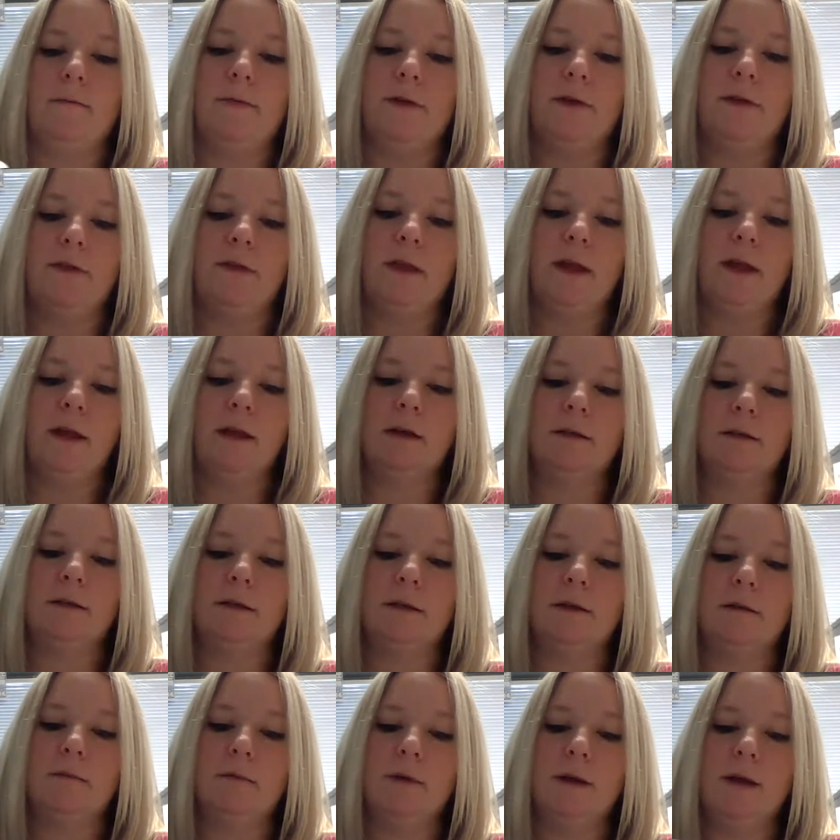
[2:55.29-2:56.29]
Things
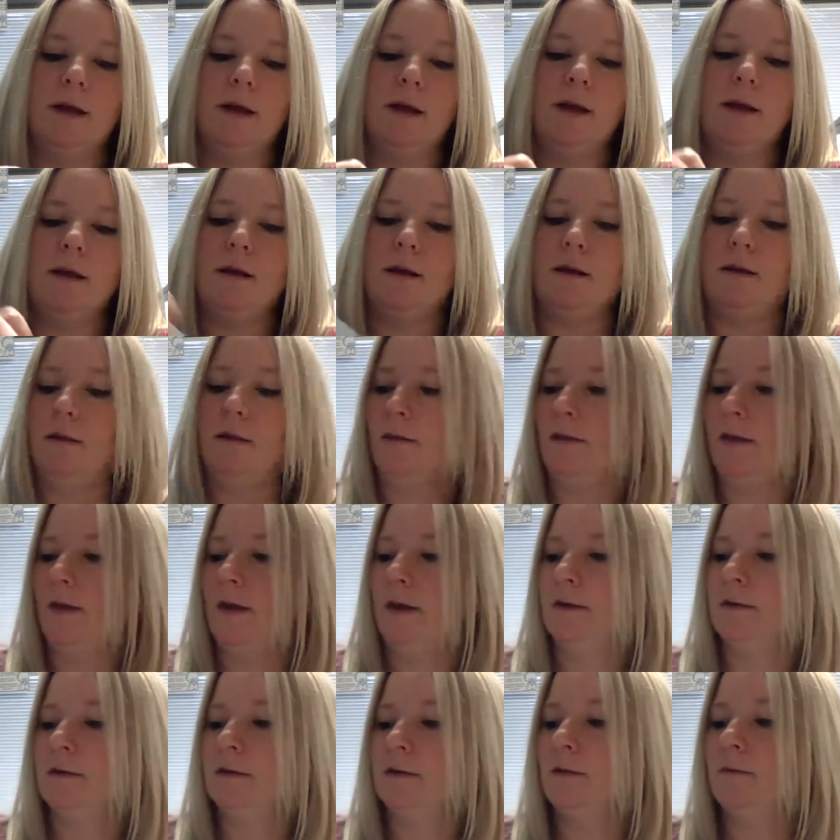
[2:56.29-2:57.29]
that we eat and the
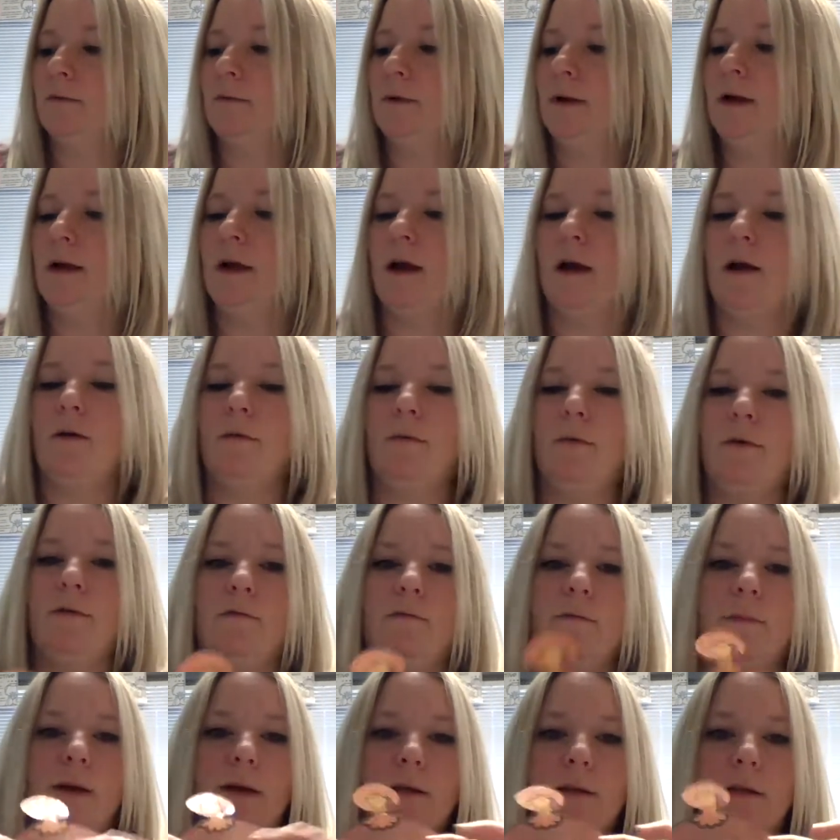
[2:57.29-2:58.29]
things that we go, we've
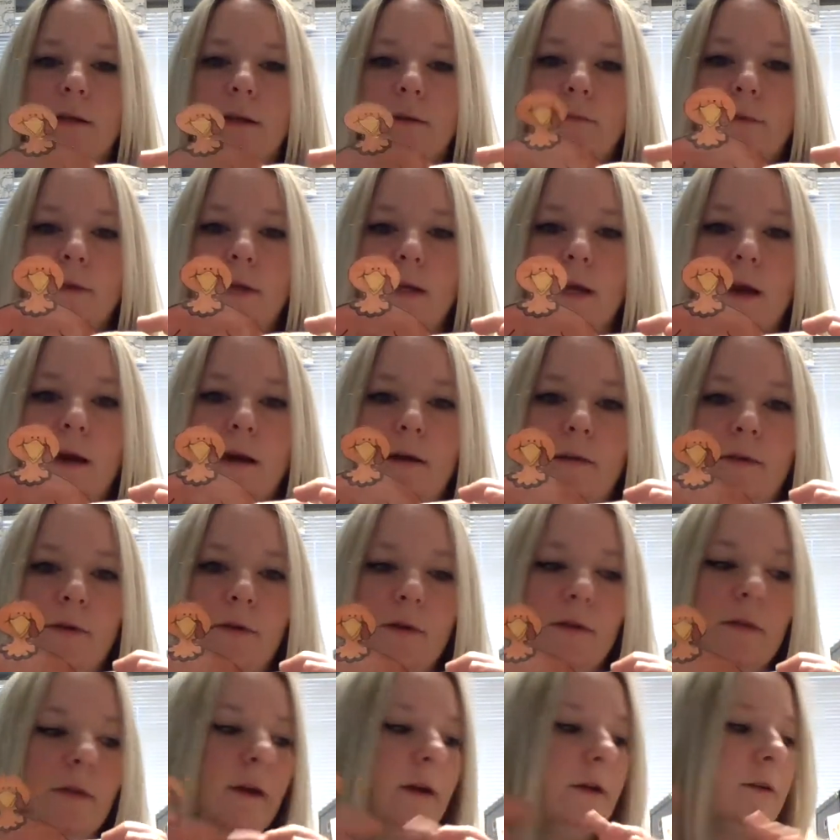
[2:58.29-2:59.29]
mixed up together,
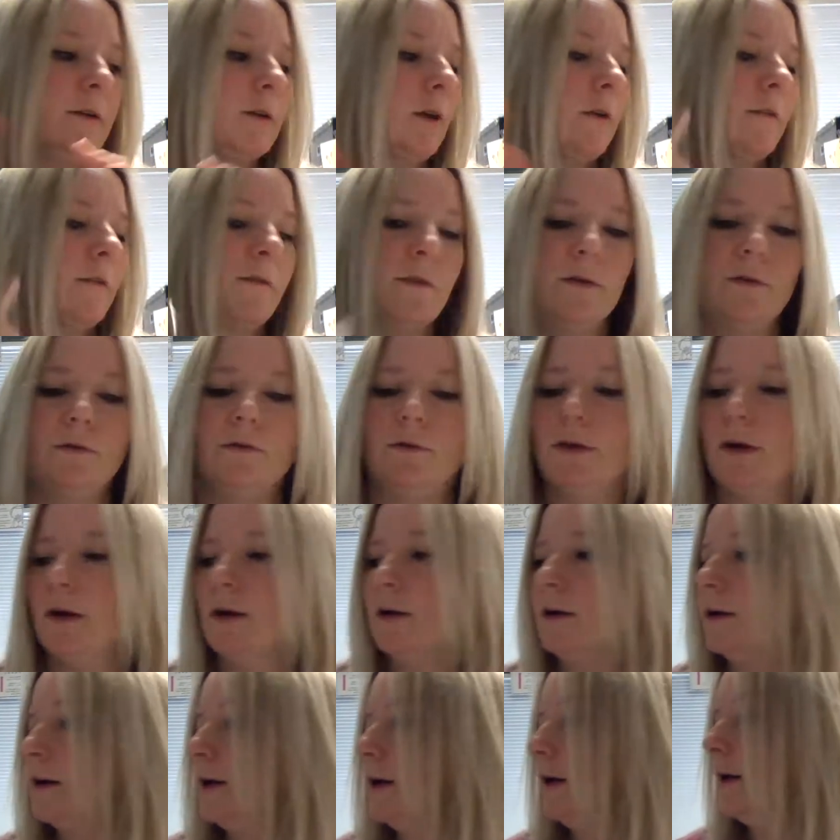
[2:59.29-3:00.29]
and there's our food
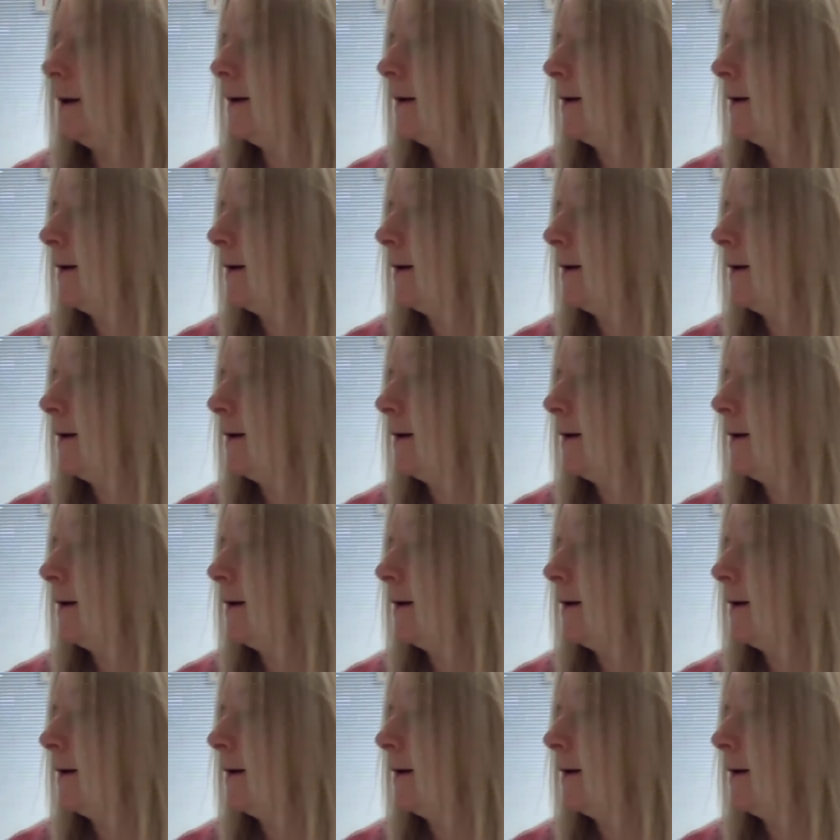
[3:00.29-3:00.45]
turkey.